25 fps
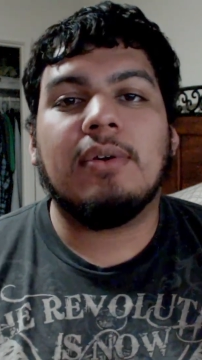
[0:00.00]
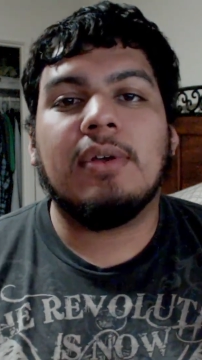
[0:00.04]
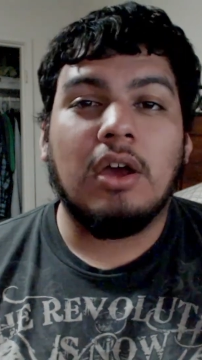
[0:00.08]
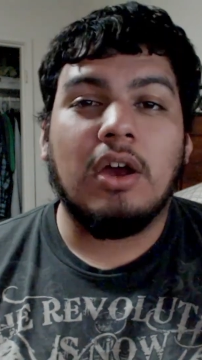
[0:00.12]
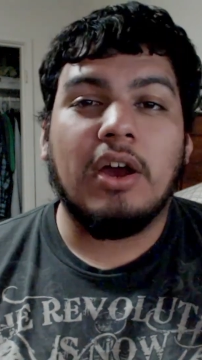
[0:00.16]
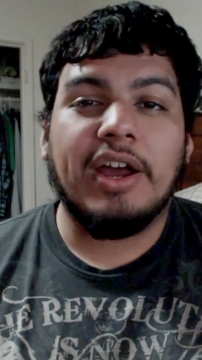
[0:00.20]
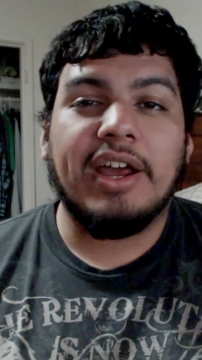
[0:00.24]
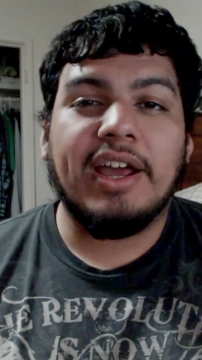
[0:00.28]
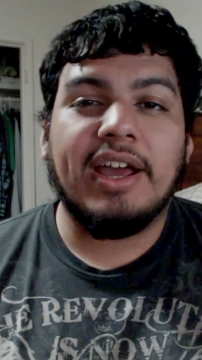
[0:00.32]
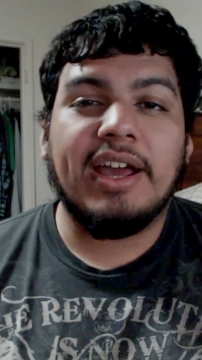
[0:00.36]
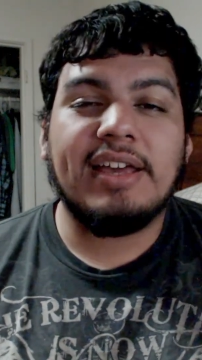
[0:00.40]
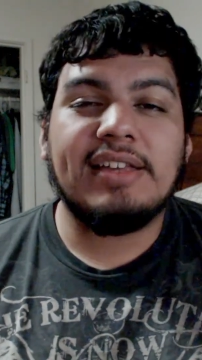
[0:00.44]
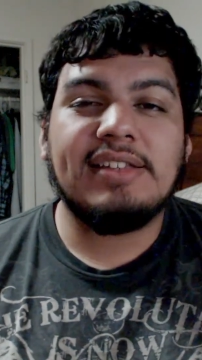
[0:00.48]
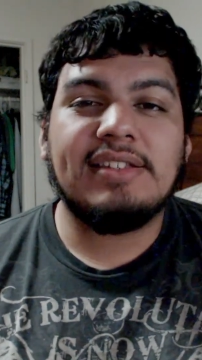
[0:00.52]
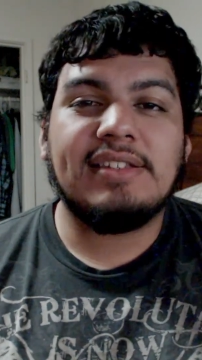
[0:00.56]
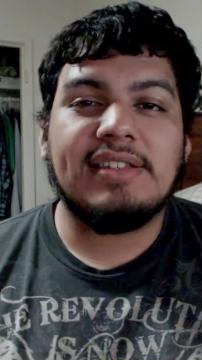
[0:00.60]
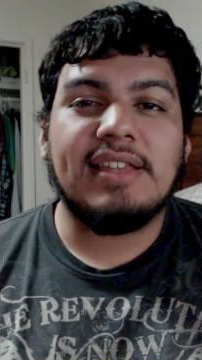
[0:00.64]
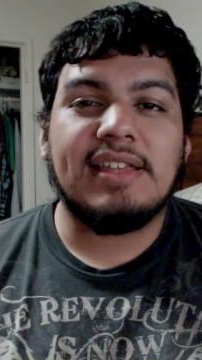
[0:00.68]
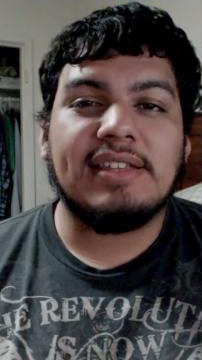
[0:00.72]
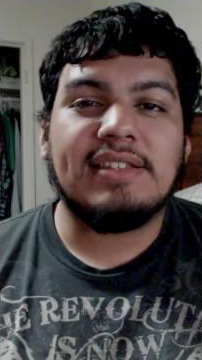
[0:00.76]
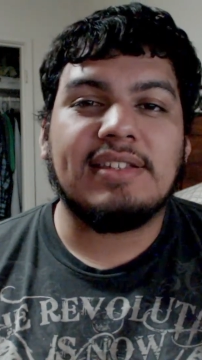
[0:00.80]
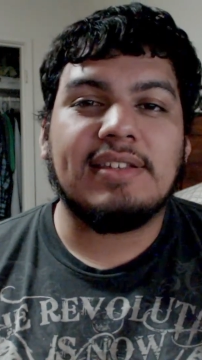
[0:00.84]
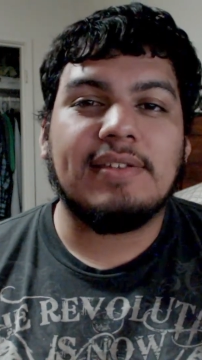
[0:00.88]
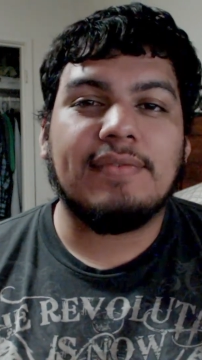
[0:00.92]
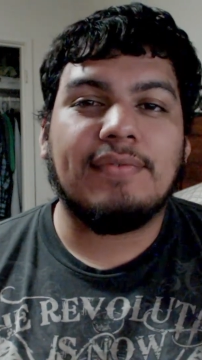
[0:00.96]
Alright guys,
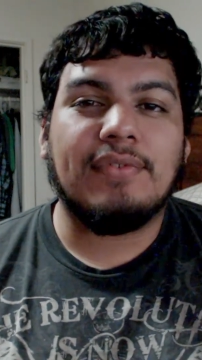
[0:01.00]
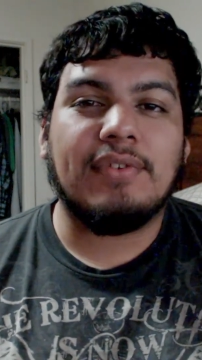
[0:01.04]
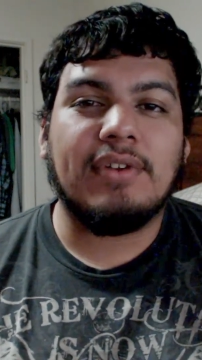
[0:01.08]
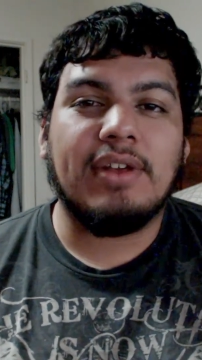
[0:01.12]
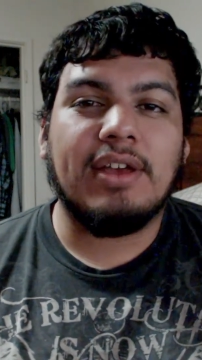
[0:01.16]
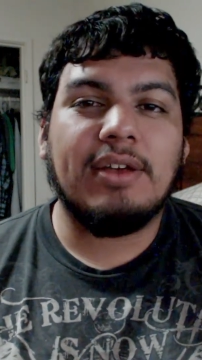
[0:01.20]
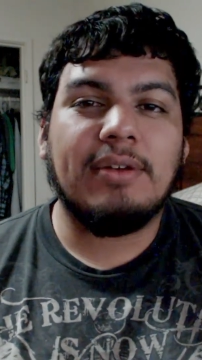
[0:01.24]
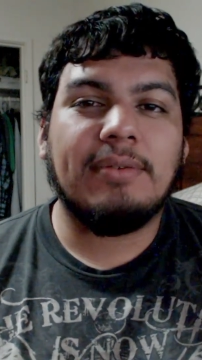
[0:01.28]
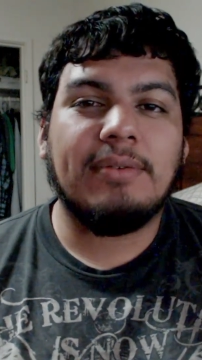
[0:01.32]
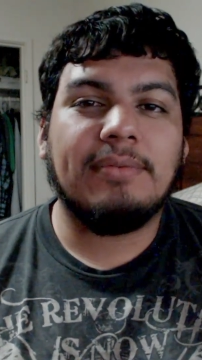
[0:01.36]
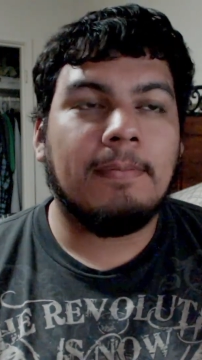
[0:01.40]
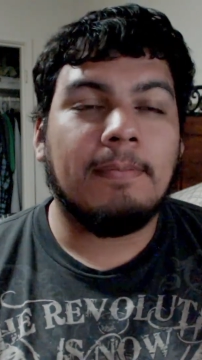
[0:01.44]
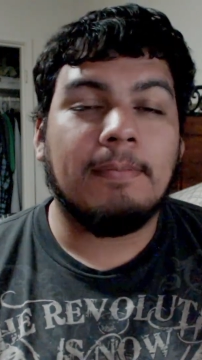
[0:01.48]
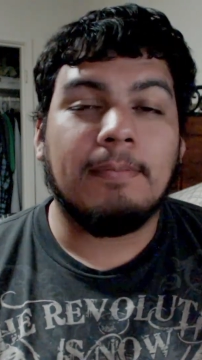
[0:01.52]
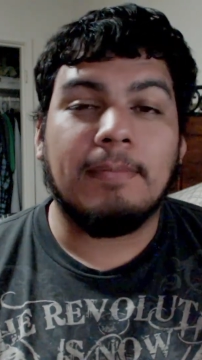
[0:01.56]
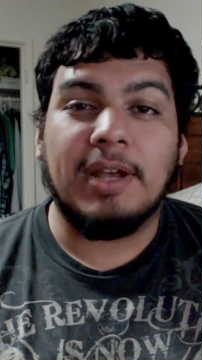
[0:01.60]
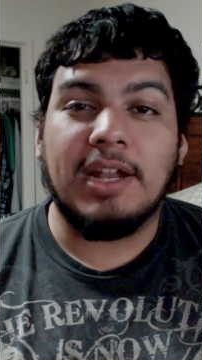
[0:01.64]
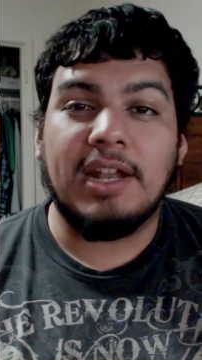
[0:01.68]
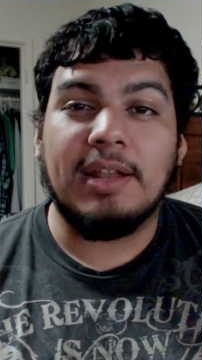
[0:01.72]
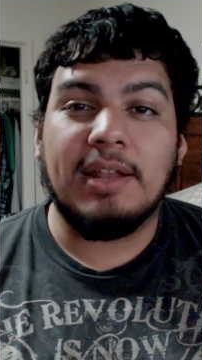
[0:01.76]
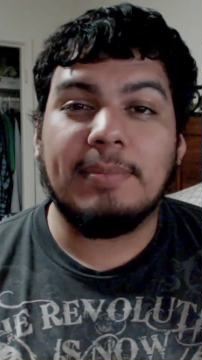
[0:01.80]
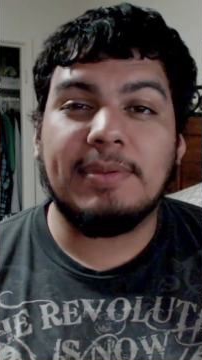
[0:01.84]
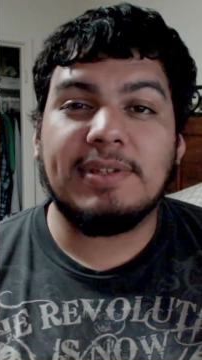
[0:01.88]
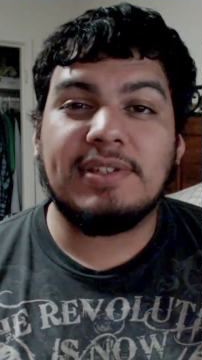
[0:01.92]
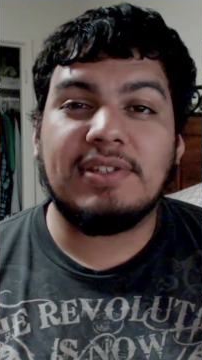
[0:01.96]
that's it for now. My
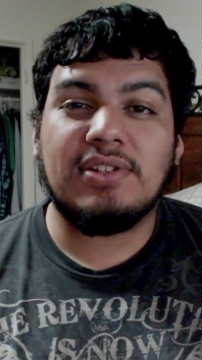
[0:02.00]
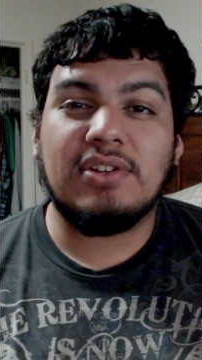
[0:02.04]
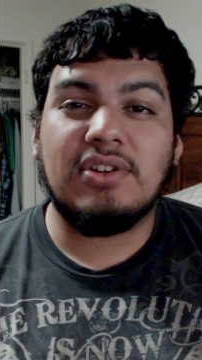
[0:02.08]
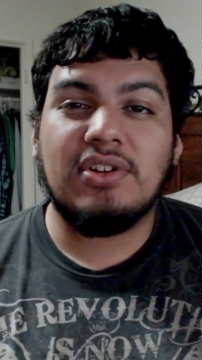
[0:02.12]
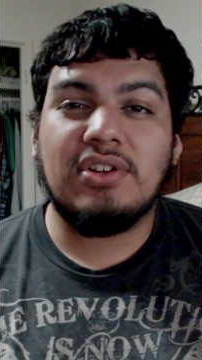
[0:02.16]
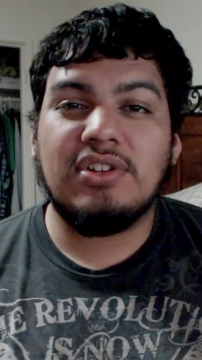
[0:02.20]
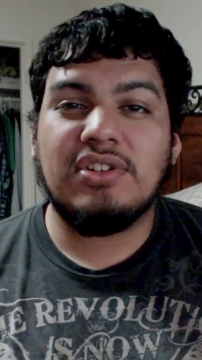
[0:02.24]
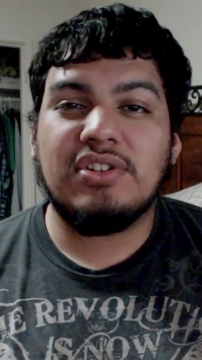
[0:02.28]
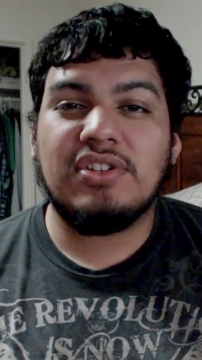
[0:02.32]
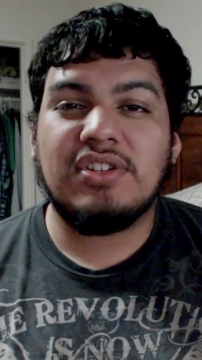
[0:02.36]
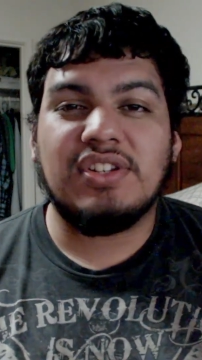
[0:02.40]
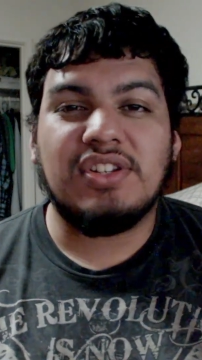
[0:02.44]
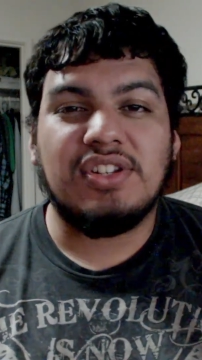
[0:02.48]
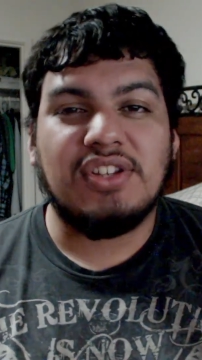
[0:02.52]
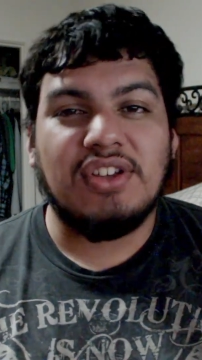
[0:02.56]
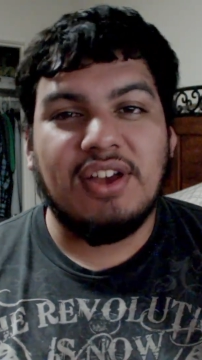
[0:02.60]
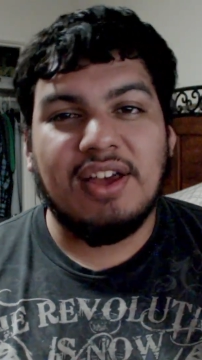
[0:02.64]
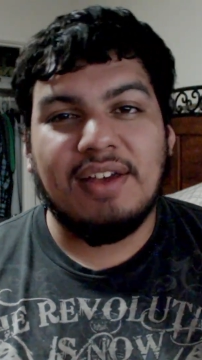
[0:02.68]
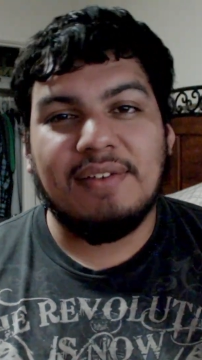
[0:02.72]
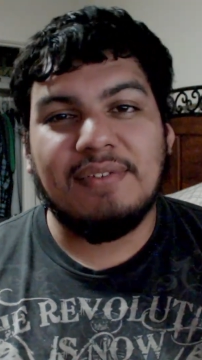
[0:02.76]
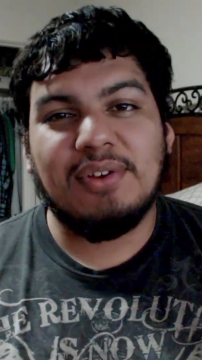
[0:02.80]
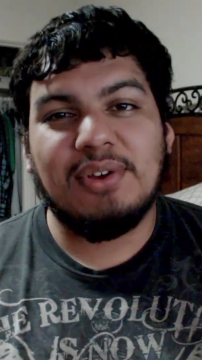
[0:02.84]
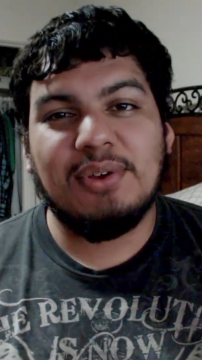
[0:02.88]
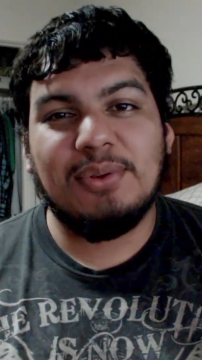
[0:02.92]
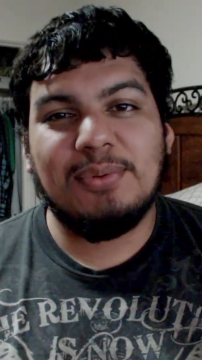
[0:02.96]
name is Serge. Have a good